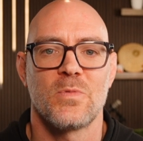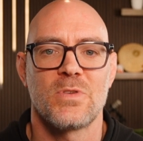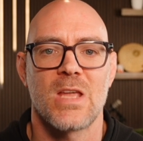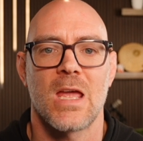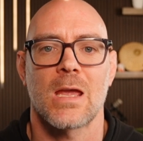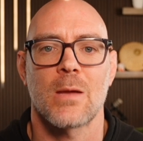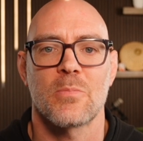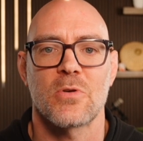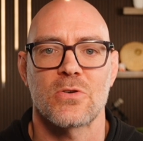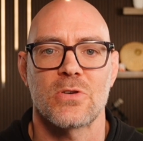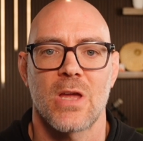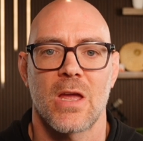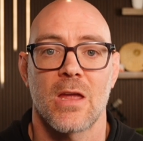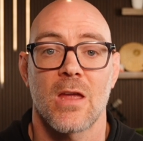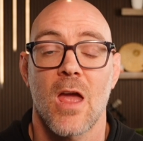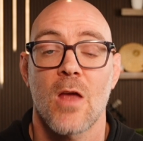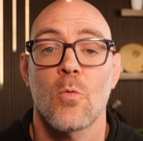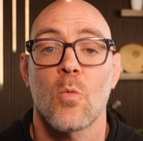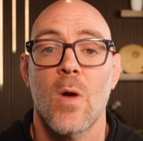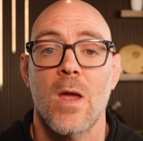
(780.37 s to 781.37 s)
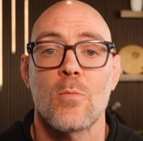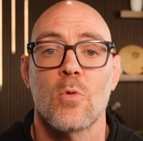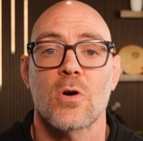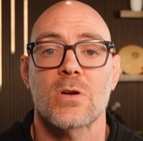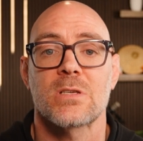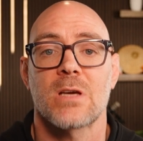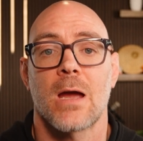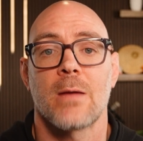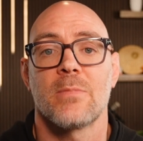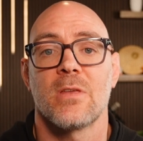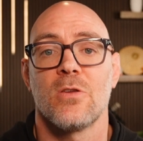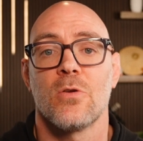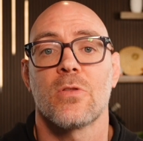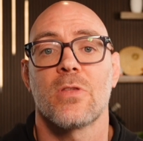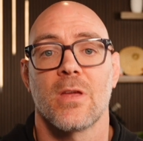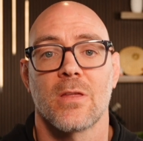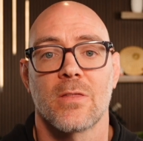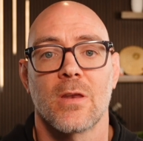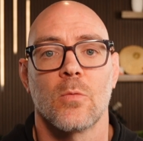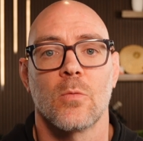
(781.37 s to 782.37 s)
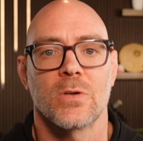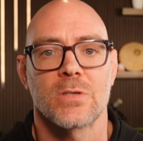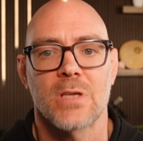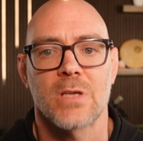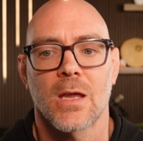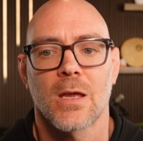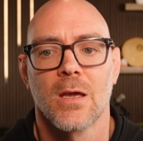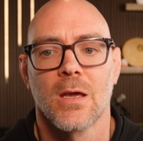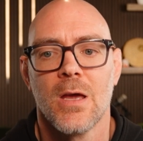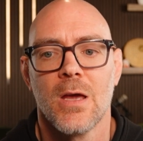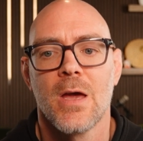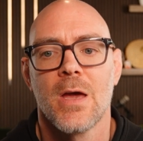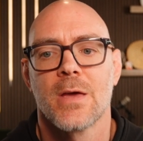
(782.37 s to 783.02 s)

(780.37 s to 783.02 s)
take up your day and way more time than you think that it would take.